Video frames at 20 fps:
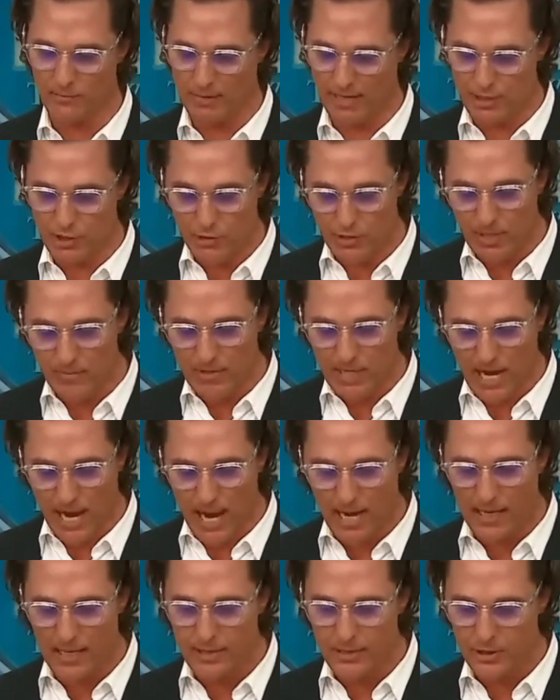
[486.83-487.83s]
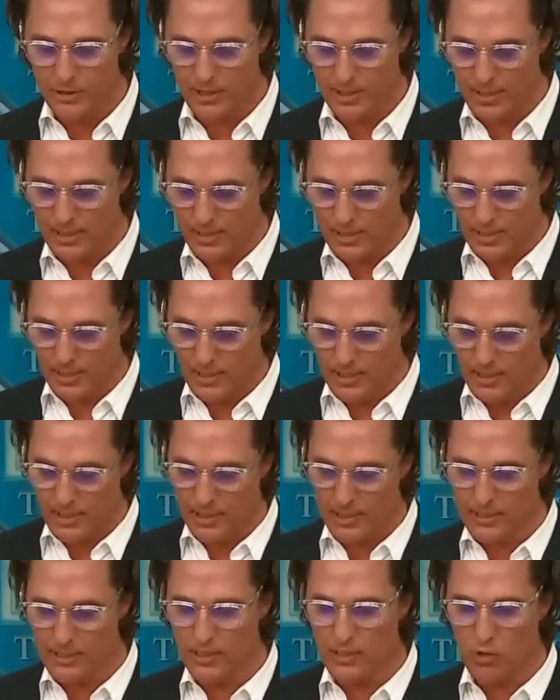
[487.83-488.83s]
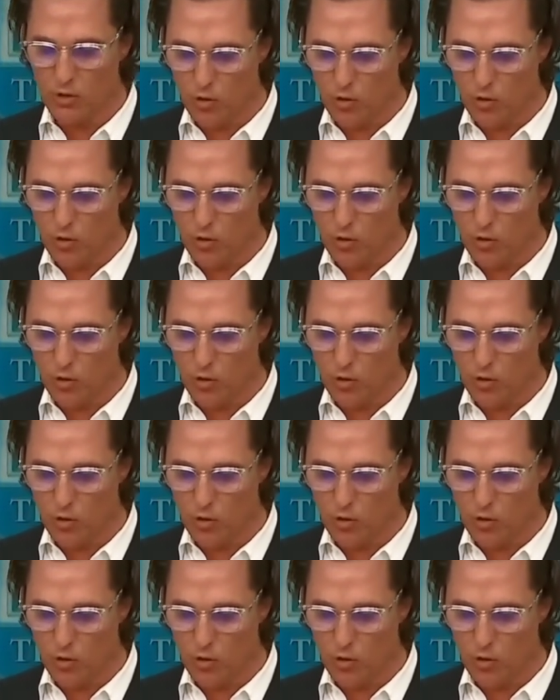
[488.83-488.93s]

My dream college is in